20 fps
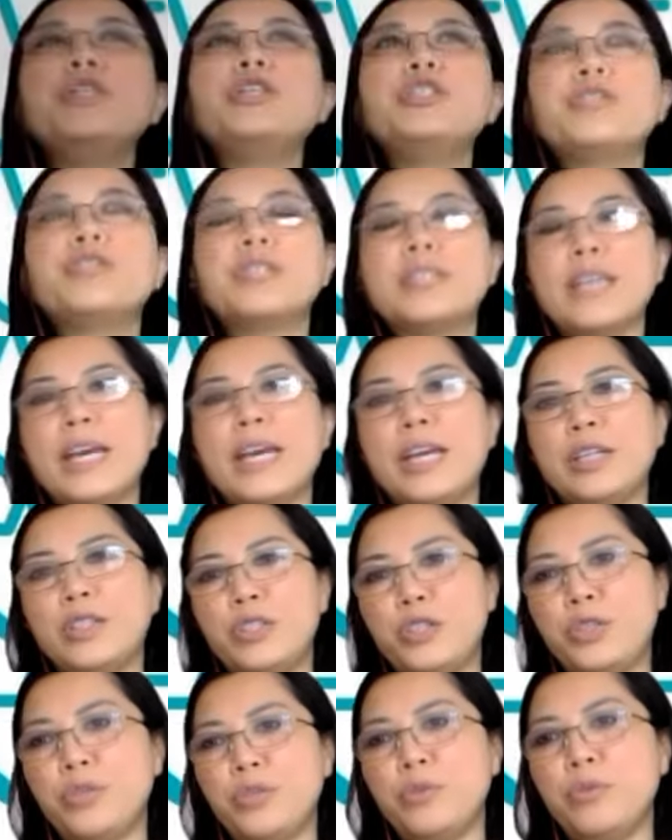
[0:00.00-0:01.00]
you say
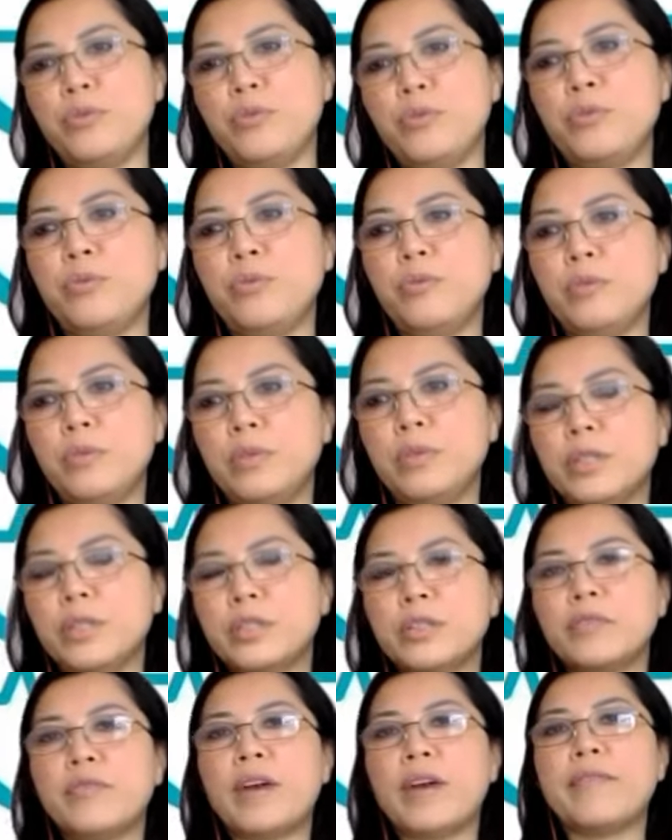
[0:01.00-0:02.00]
to the
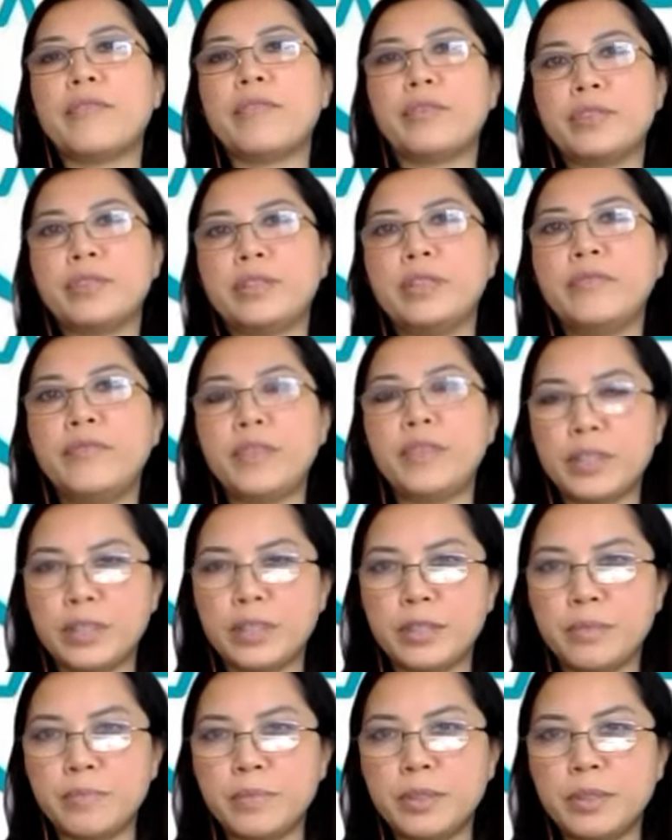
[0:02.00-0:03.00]
survivors, the
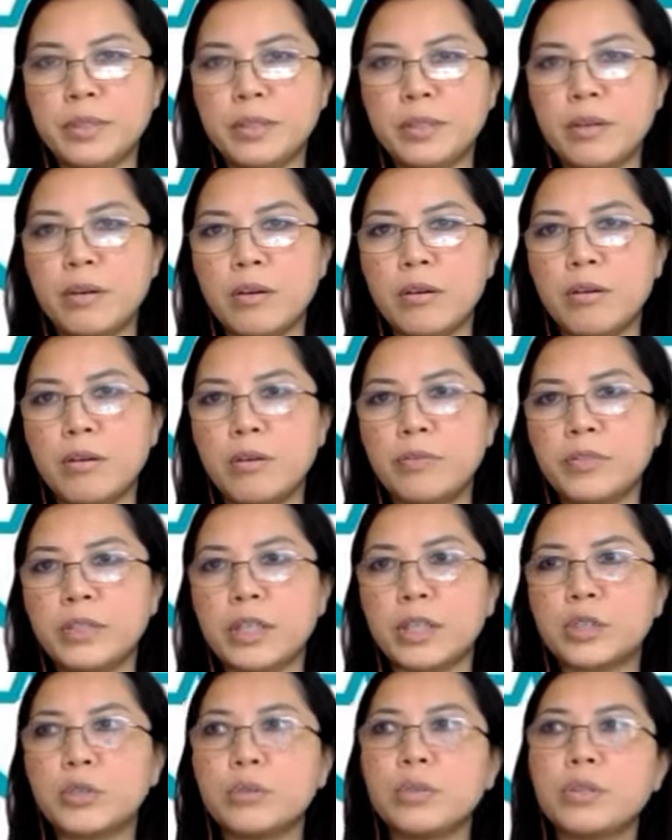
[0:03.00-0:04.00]
victims of
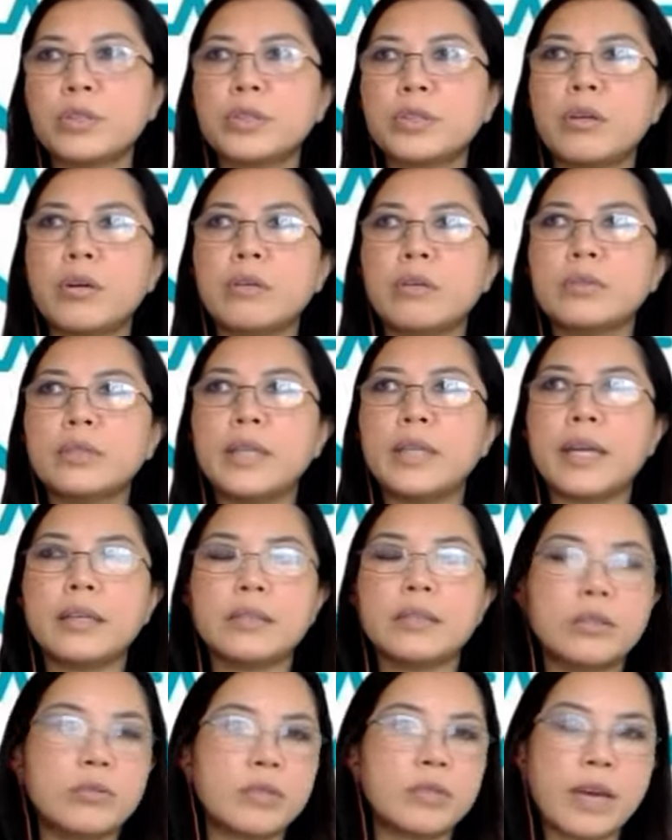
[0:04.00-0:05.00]
sexual assault that
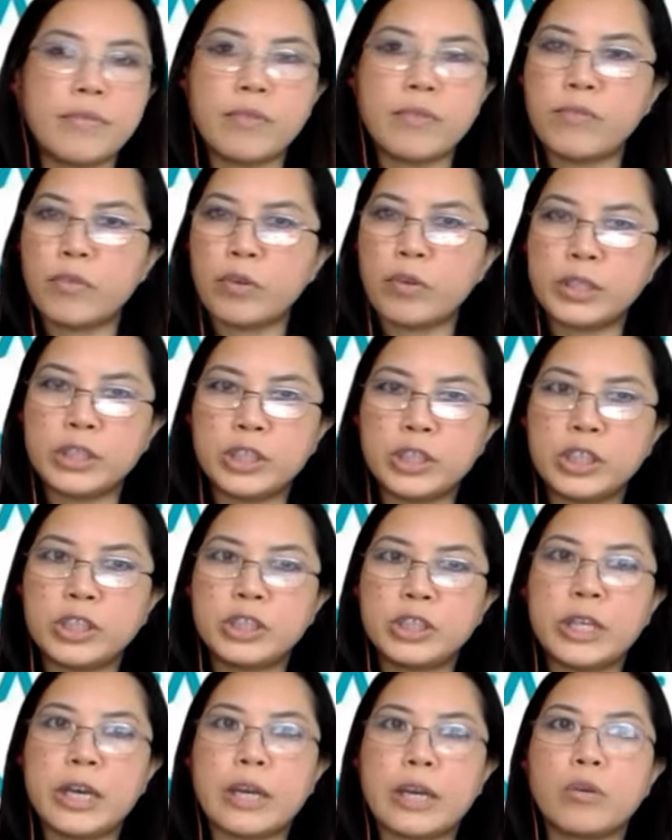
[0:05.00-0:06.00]
don't have a voice
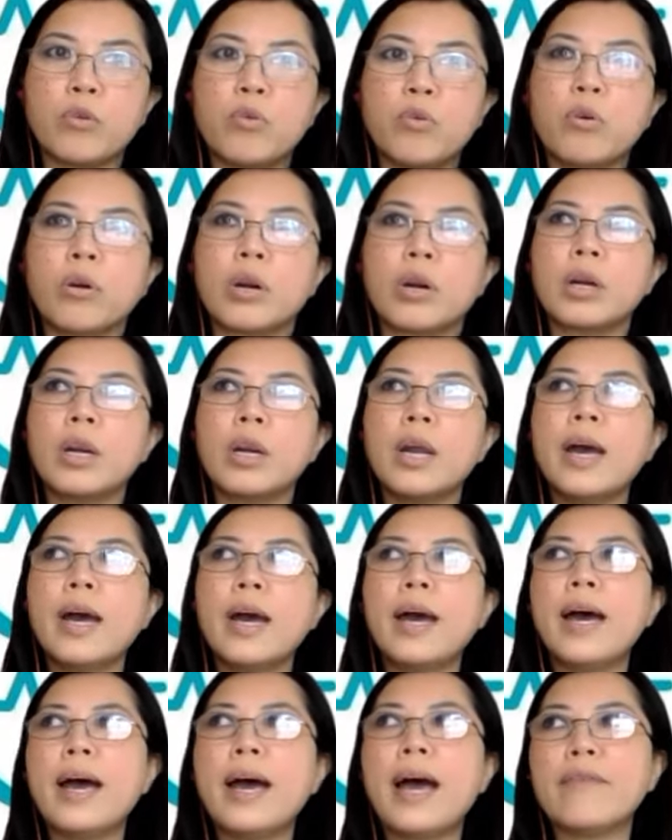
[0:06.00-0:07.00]
just yet, or
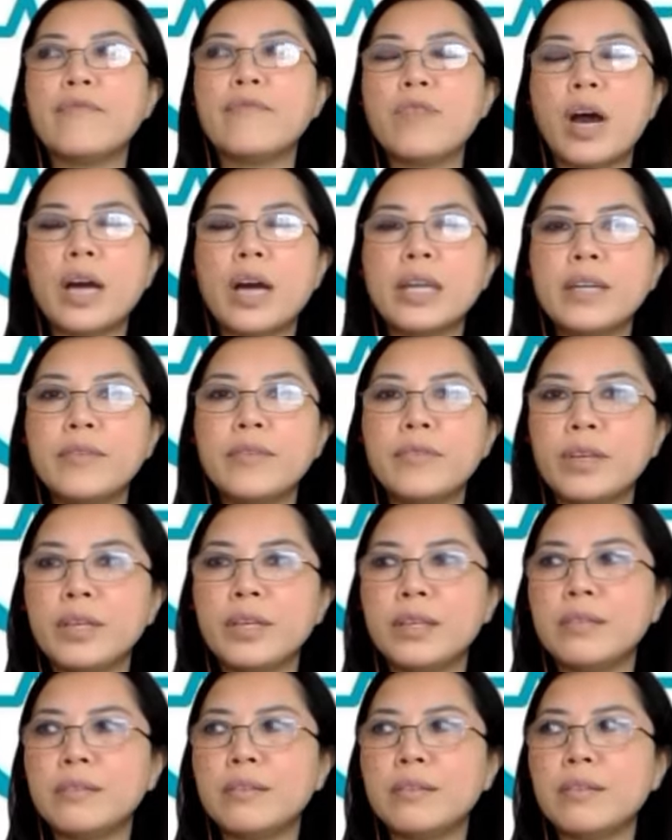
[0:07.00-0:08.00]
have not
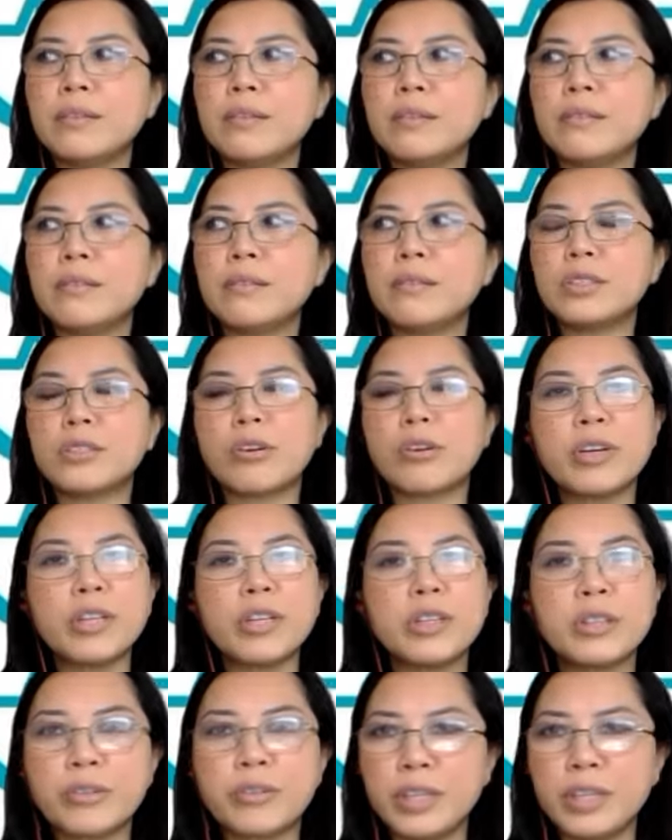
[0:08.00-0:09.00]
even started
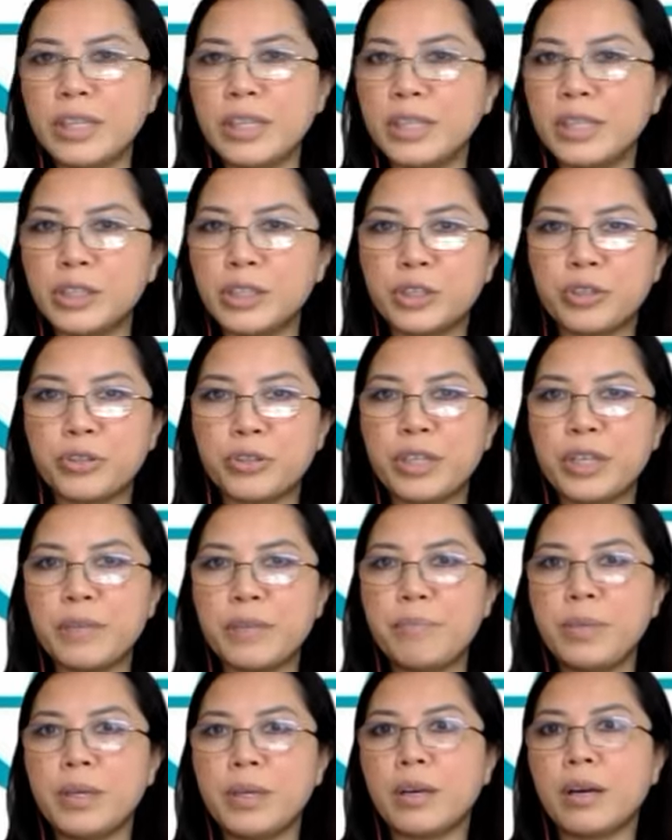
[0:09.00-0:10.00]
their healing journey
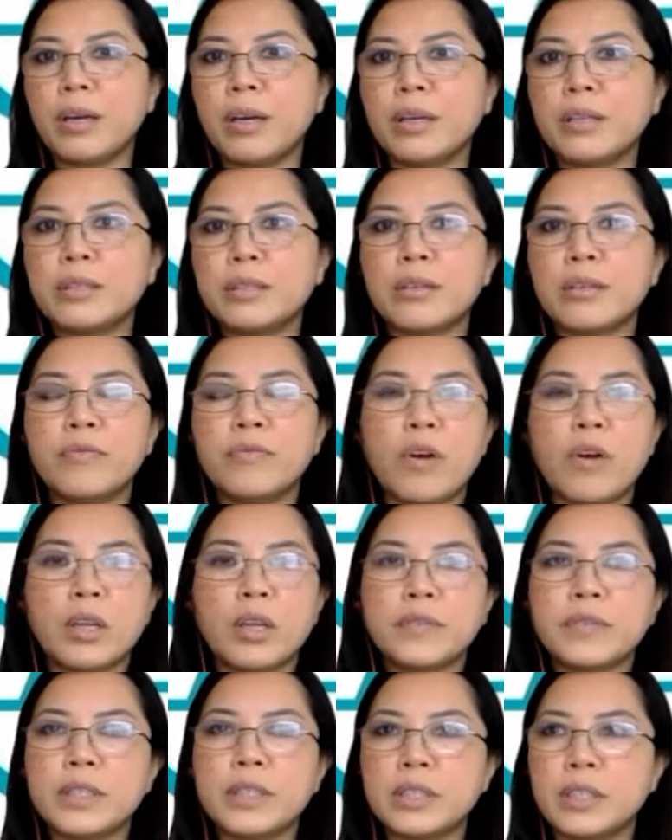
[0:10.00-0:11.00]
because of all
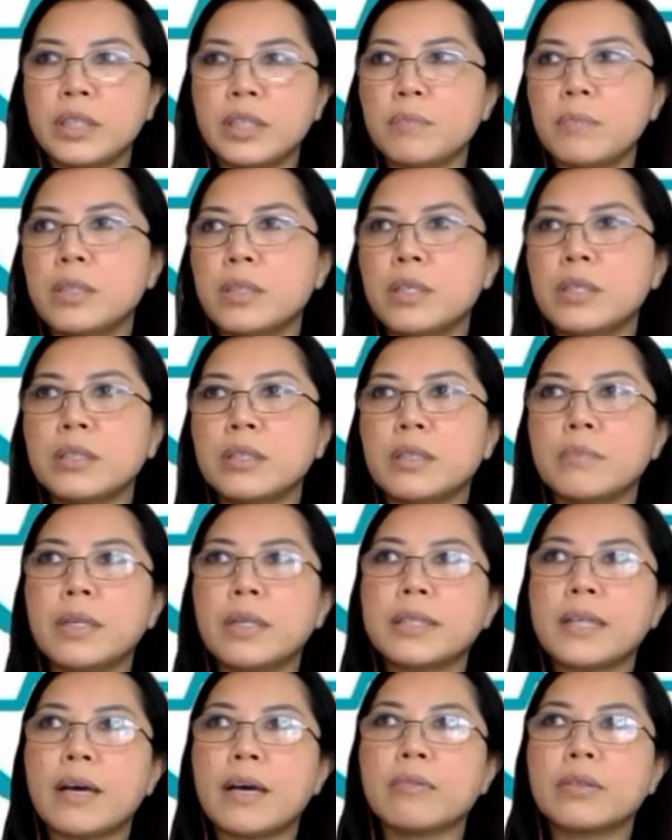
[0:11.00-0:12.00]
of the stigmatism
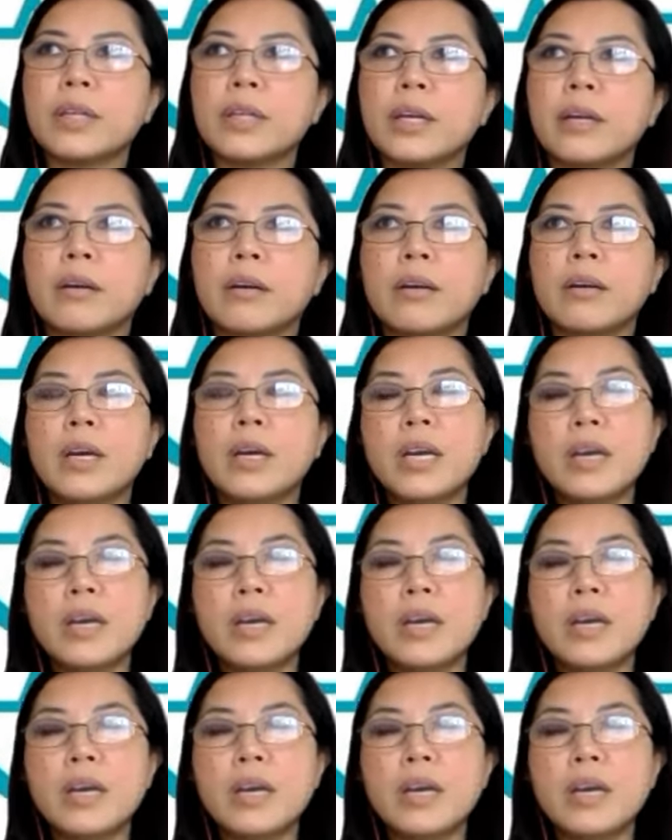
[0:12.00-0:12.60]
that's out there?